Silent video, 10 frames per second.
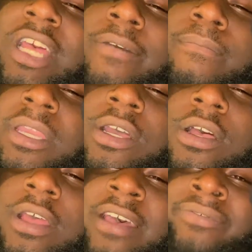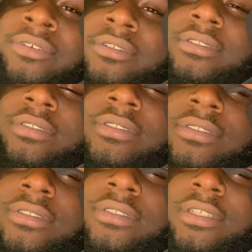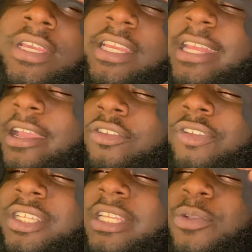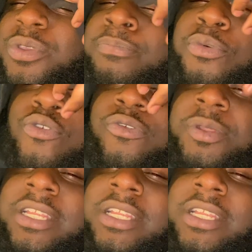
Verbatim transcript: time meeting her ever. Ain't that crazy? And we both from the